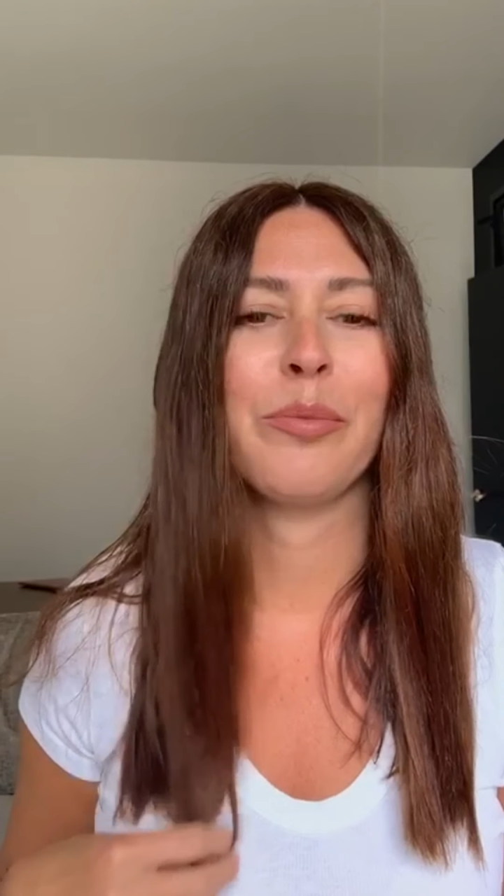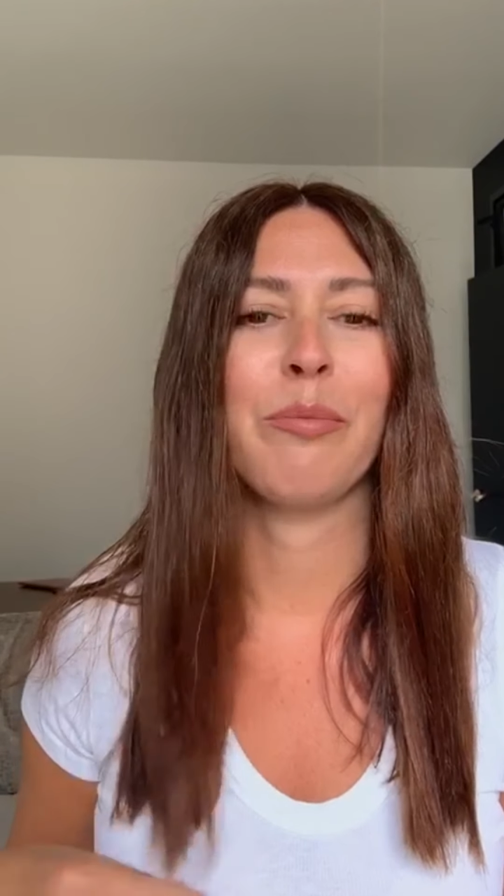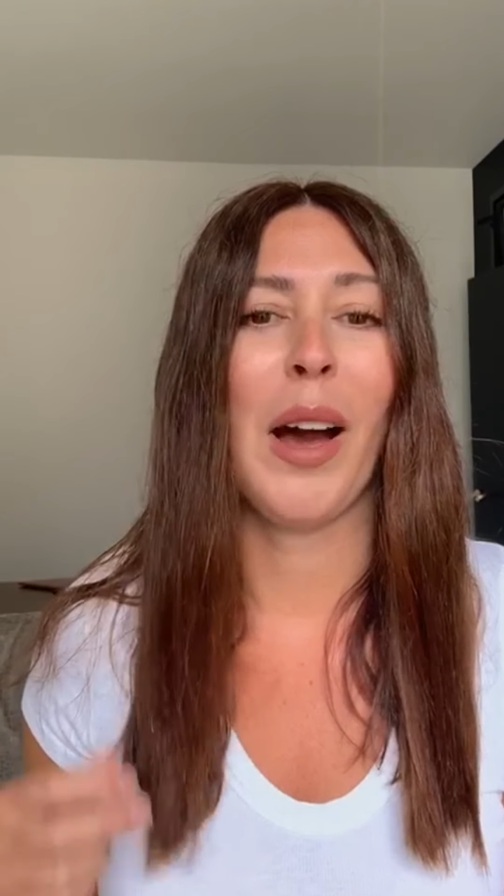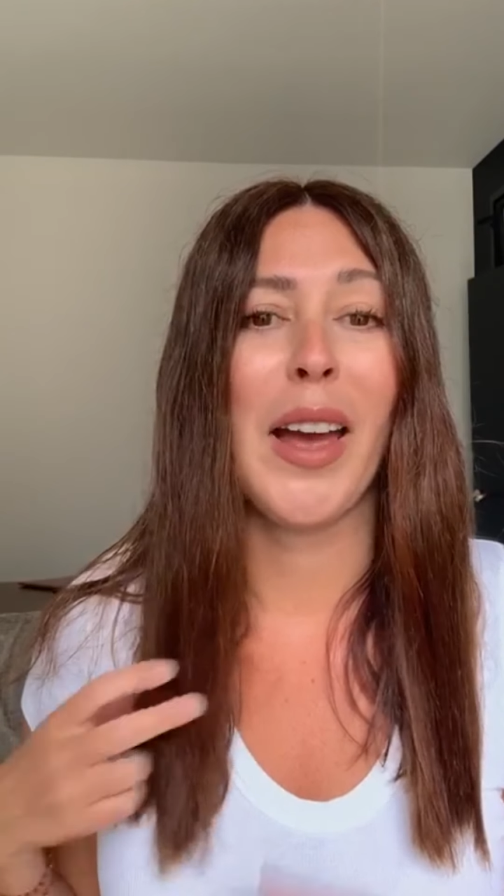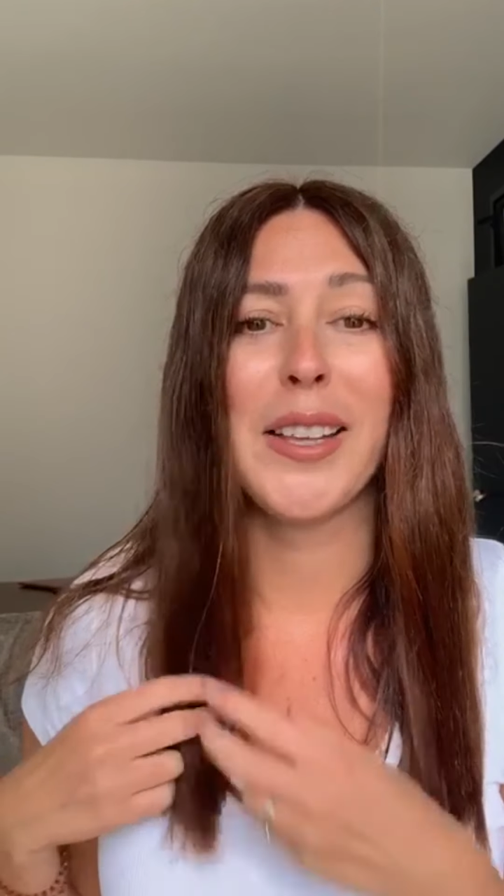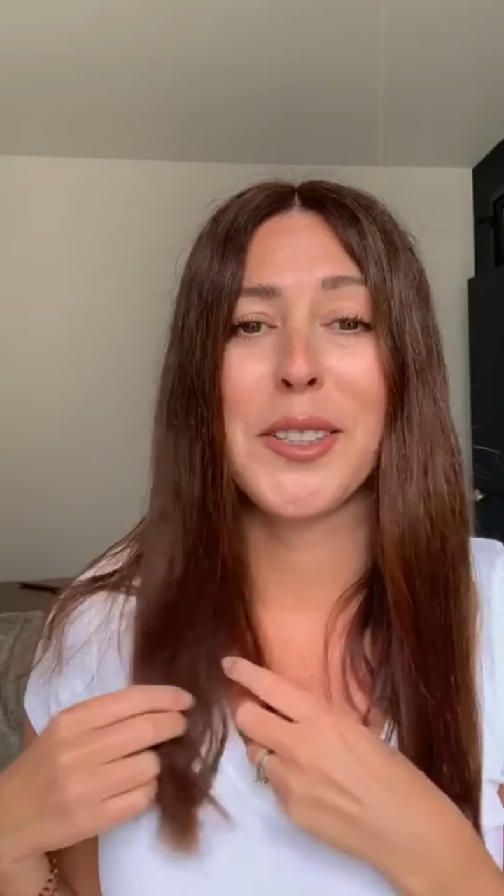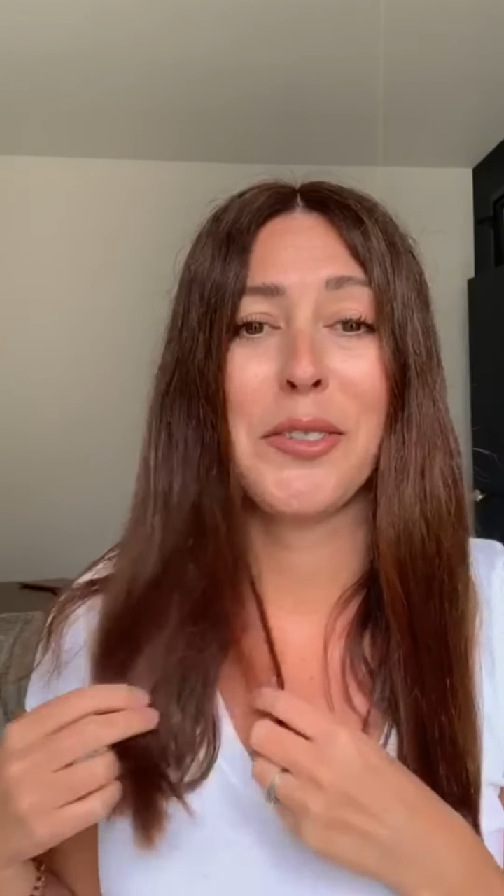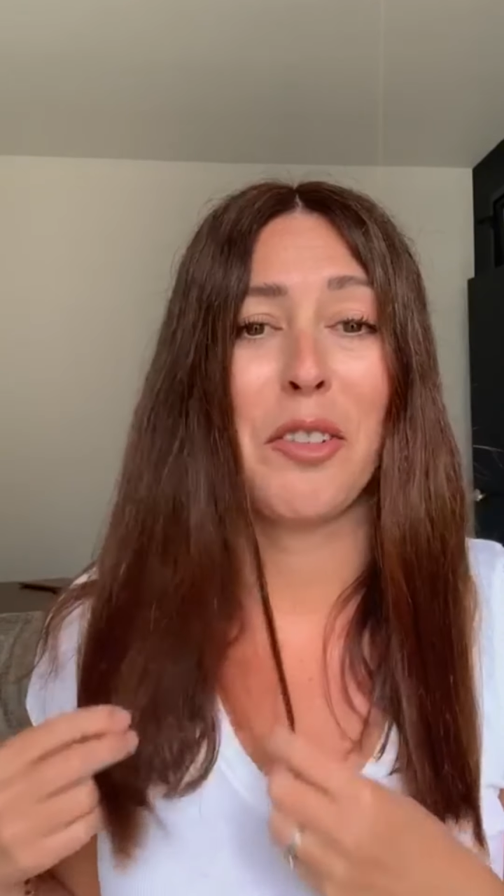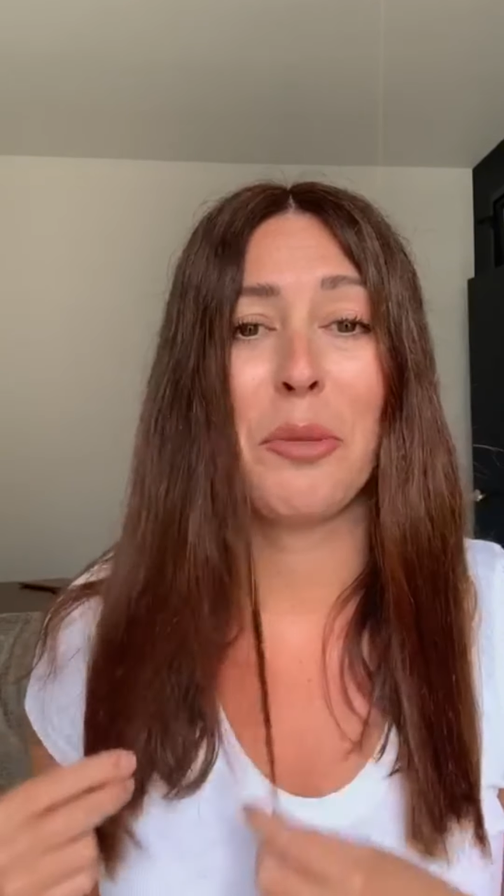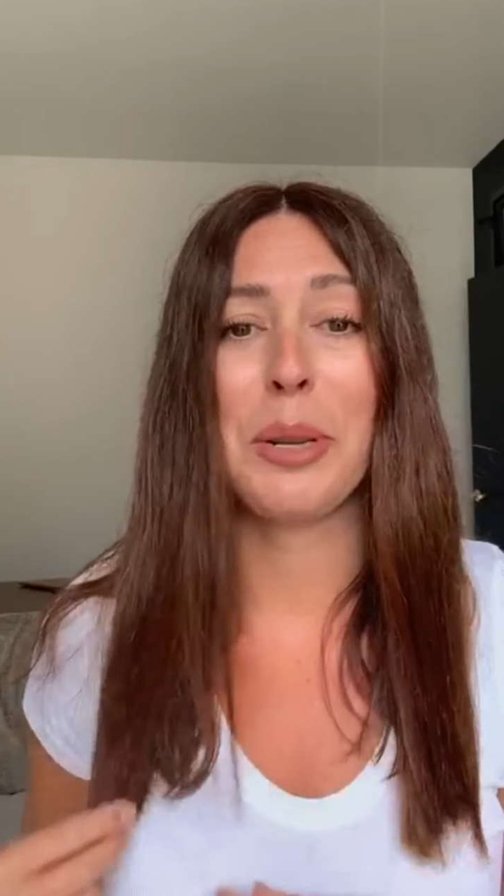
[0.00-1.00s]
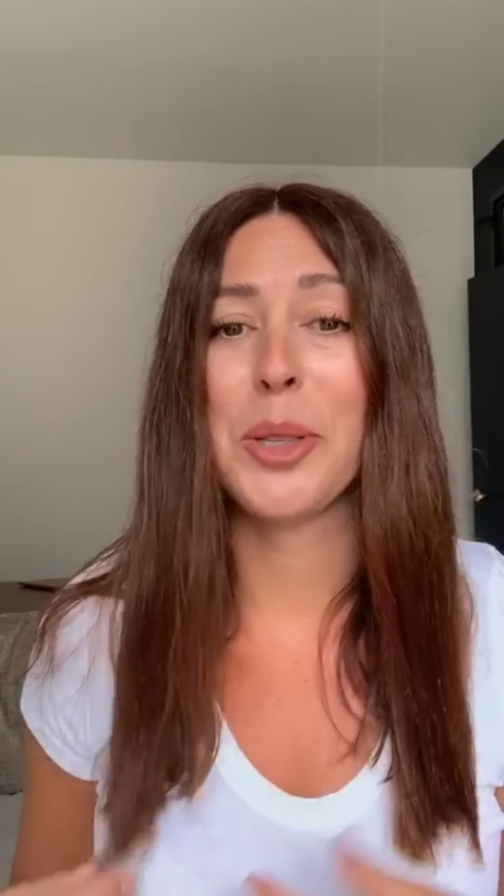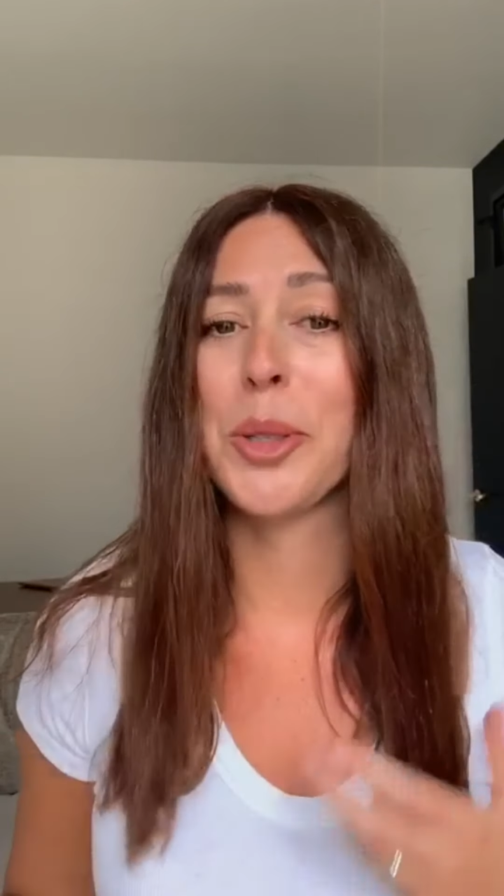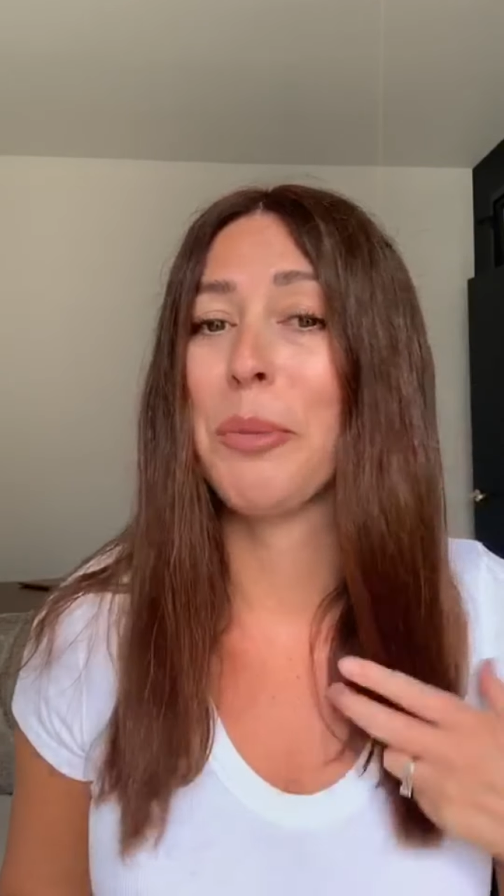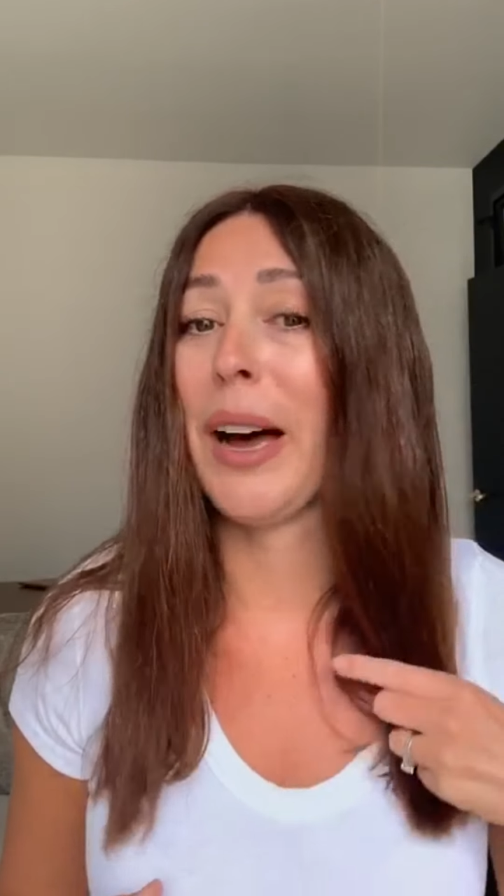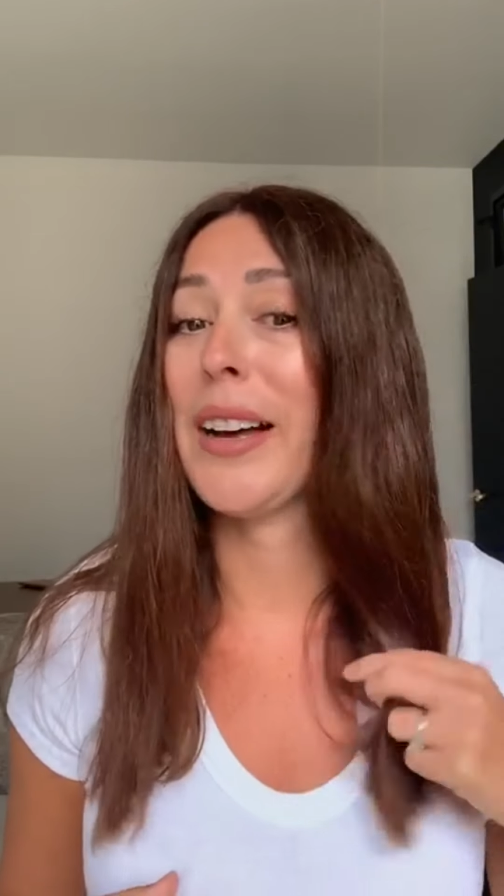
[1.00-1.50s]
my ends have never been
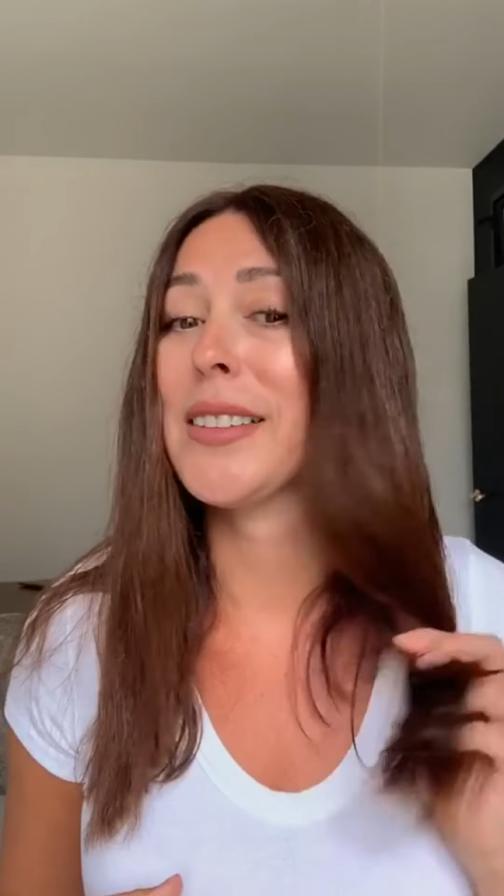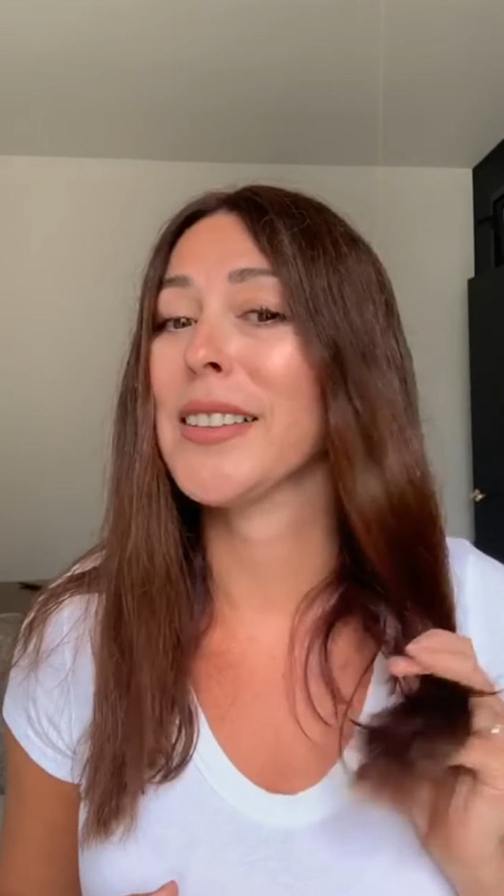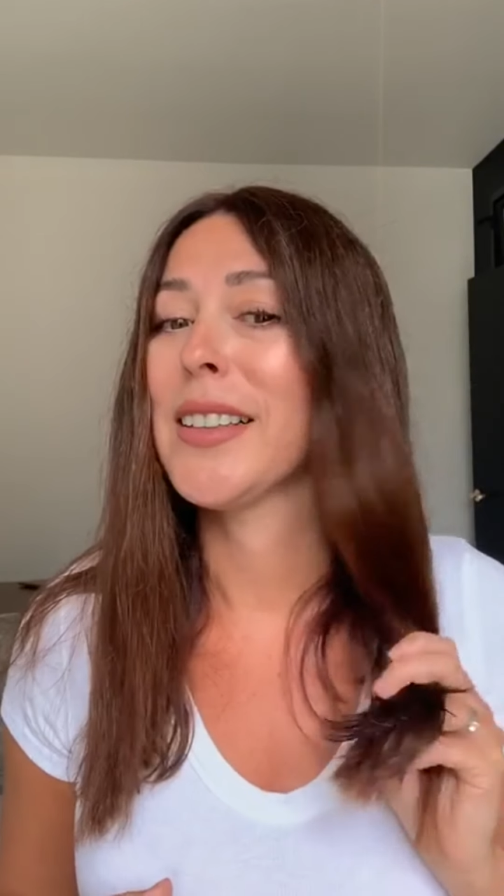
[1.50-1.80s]
so bad,